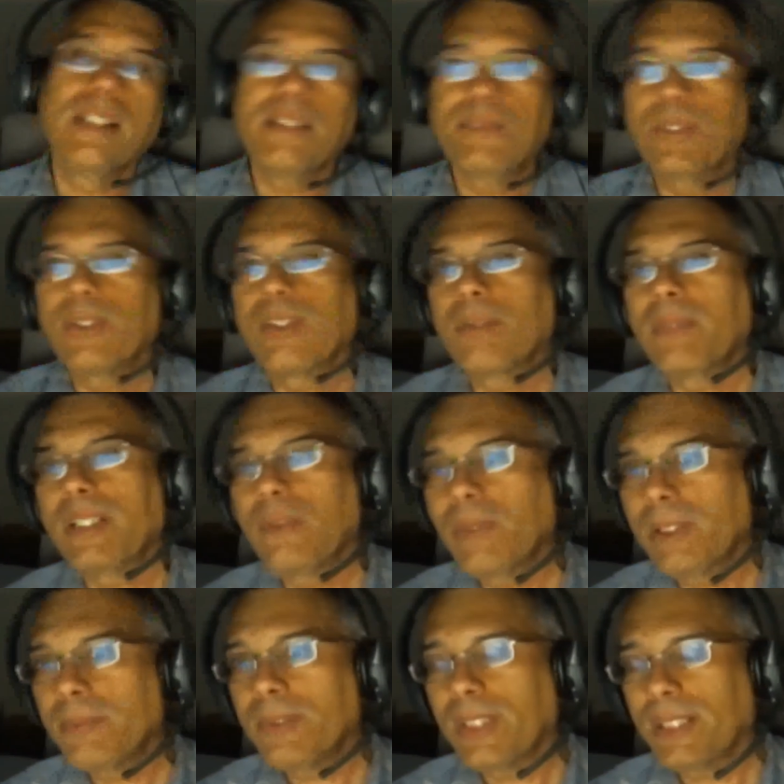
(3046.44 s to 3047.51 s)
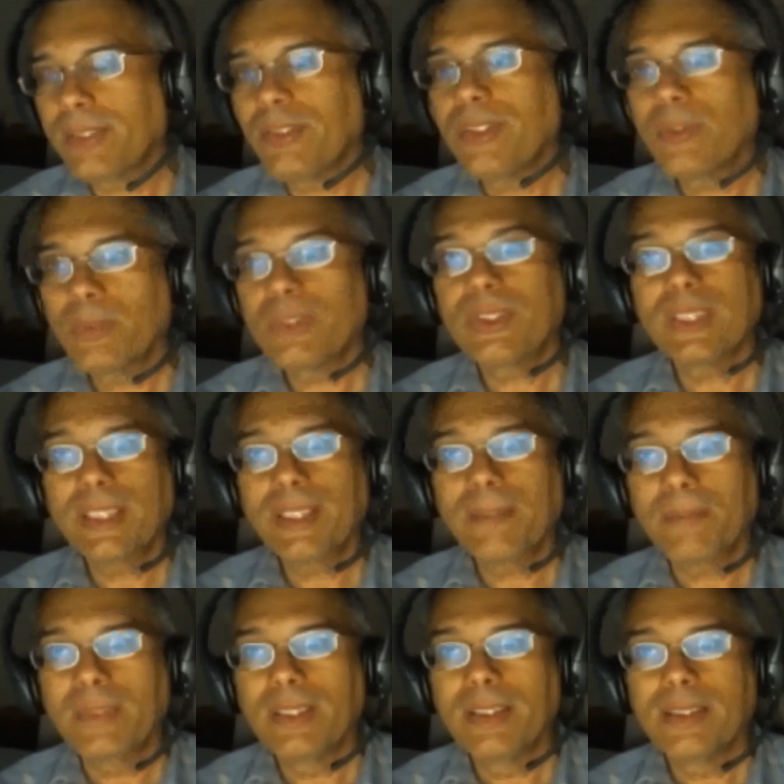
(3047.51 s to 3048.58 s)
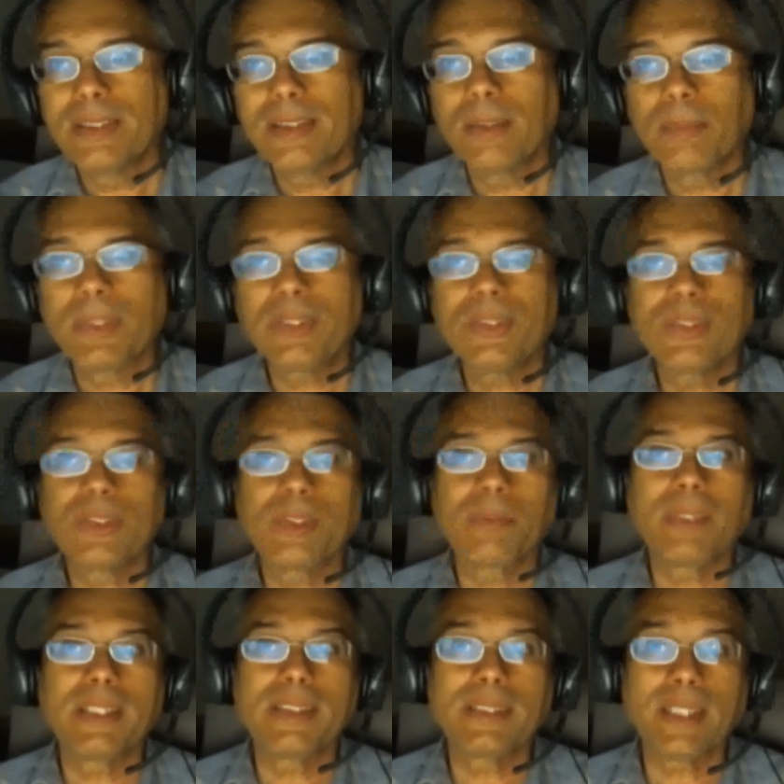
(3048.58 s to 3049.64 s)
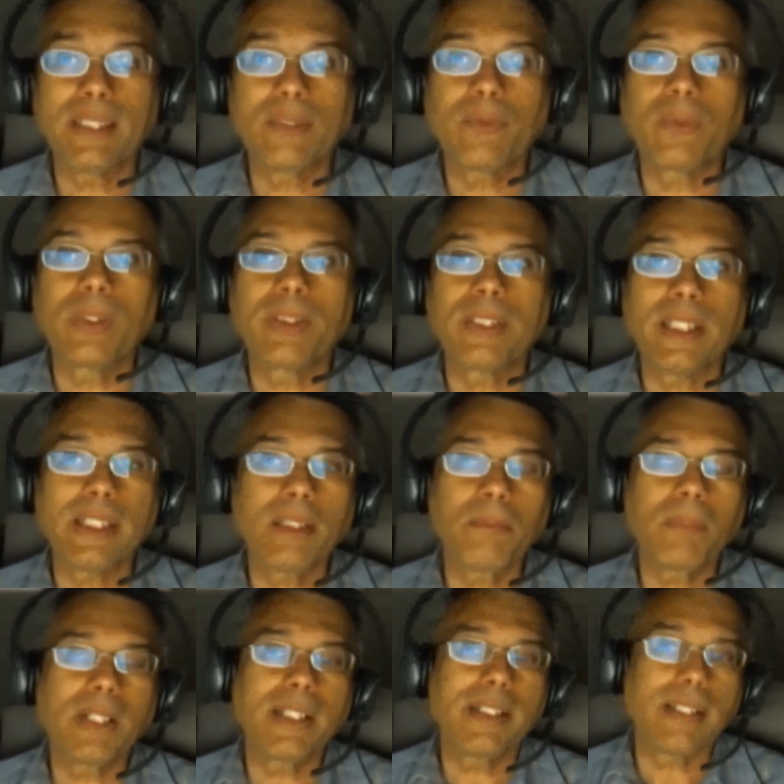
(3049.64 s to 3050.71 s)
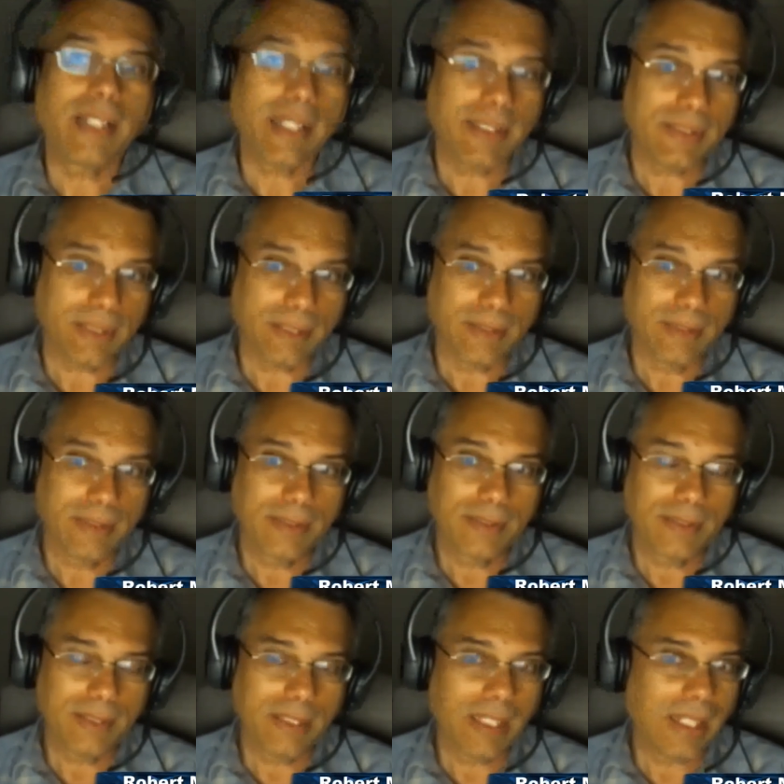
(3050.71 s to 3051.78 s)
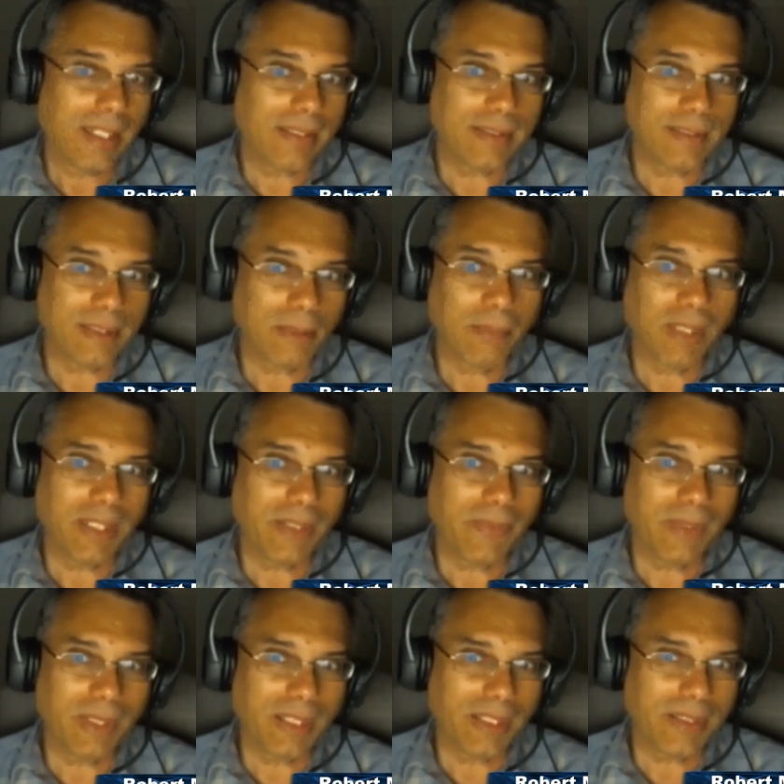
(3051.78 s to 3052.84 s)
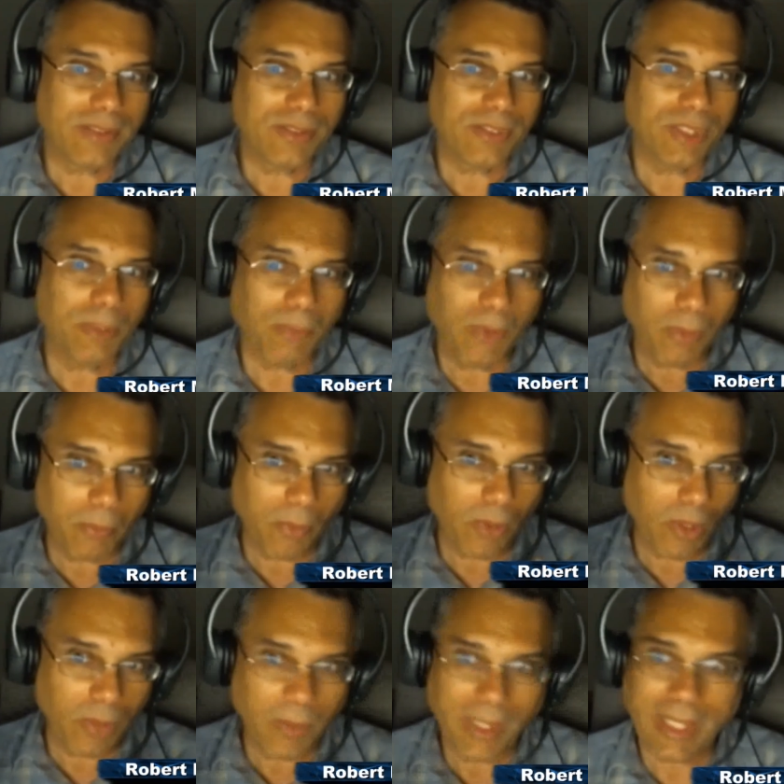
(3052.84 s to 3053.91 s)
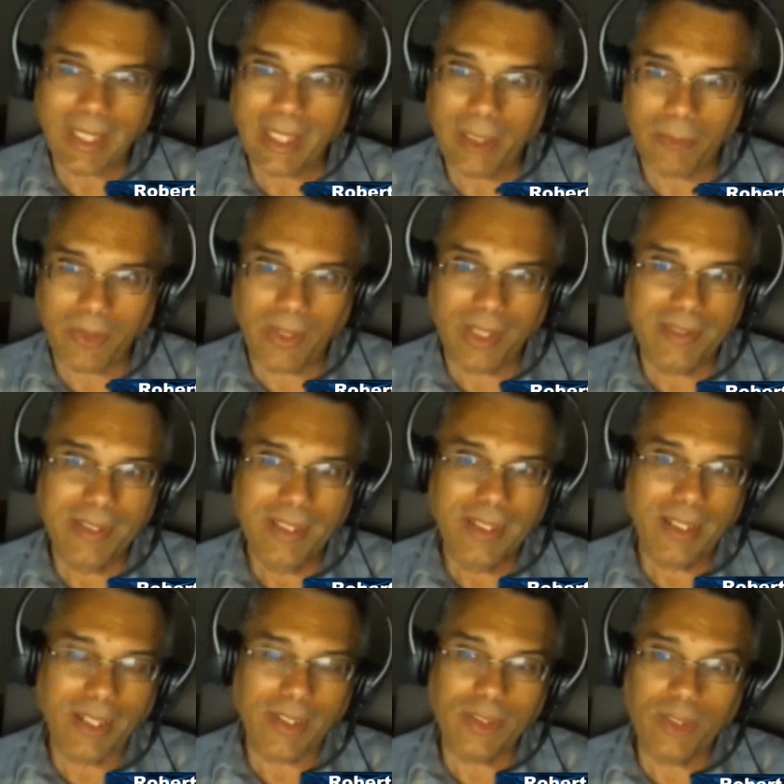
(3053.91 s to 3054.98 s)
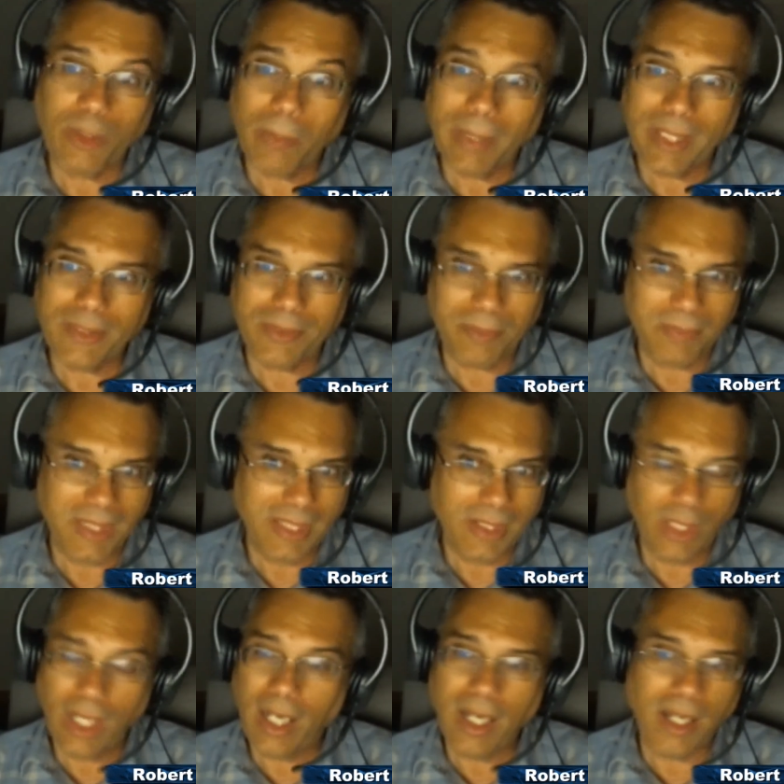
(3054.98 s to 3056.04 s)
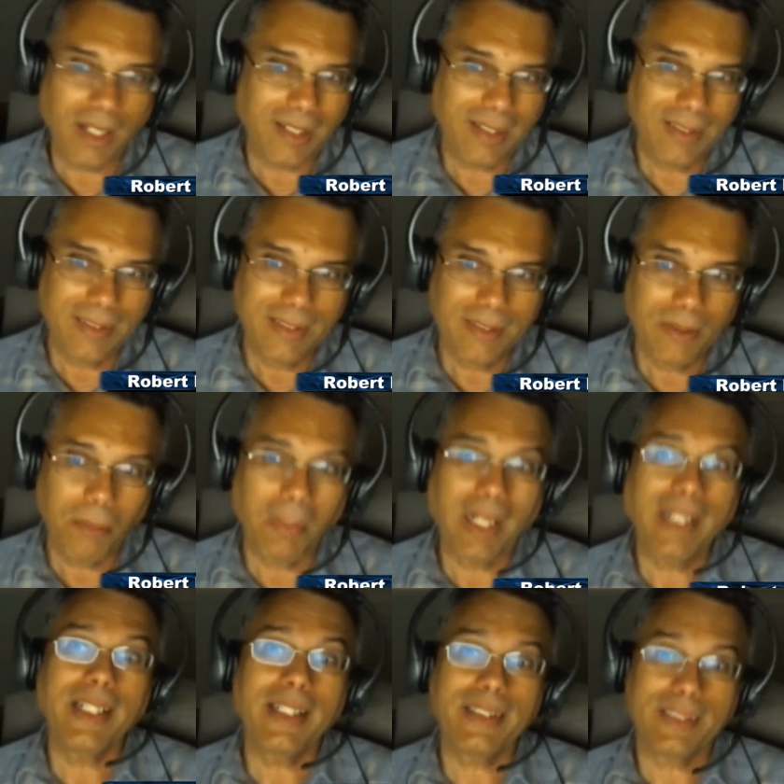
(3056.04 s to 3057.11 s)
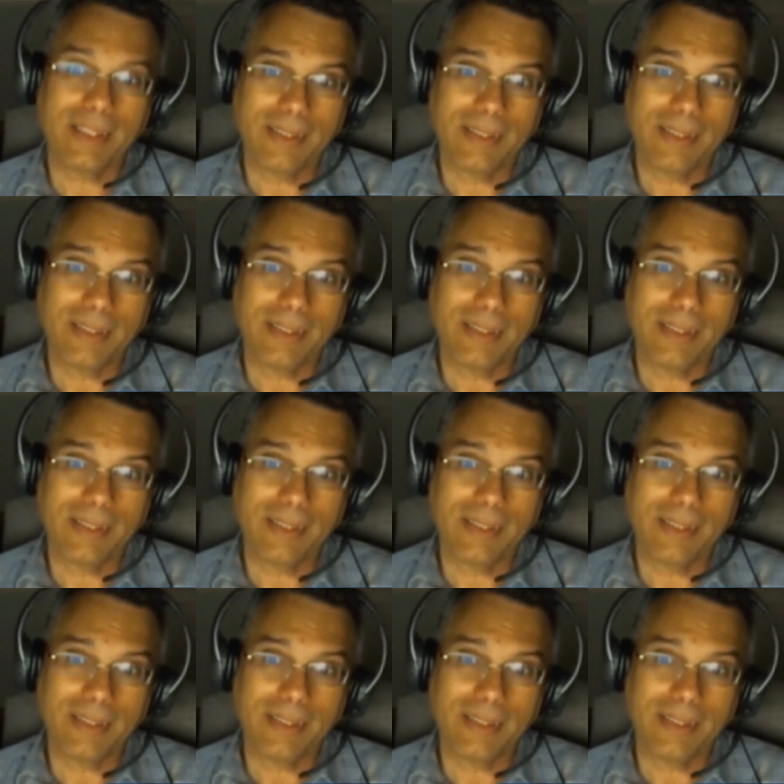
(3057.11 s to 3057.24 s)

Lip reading: If you go to my website, you will see them. The pictures on my site were taken by NASA, not somebody with a cheap old Polaroid camera out in their bedroom. Nuh-uh, by NASA.